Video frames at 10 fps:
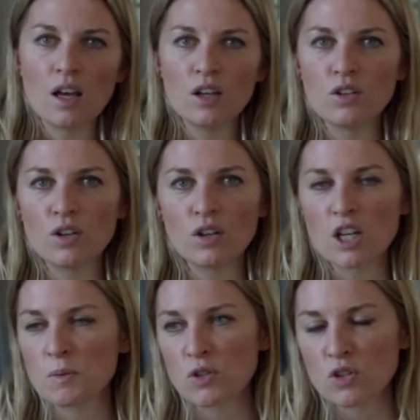You know, your
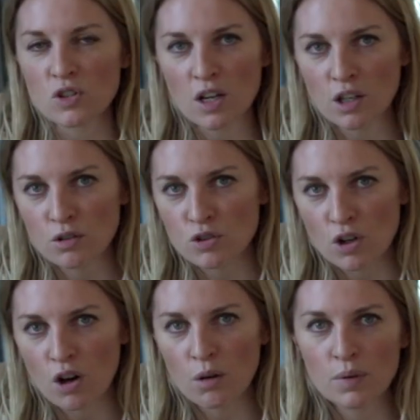husband's not starting a new
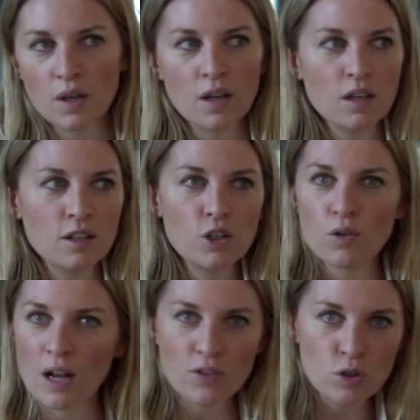job. You
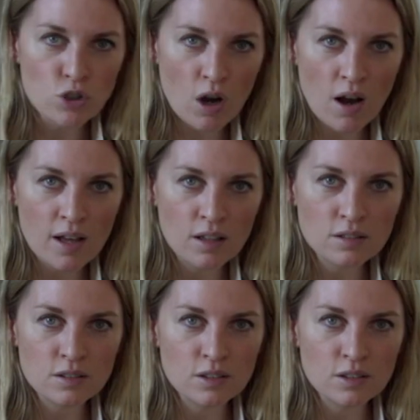don't have a new child,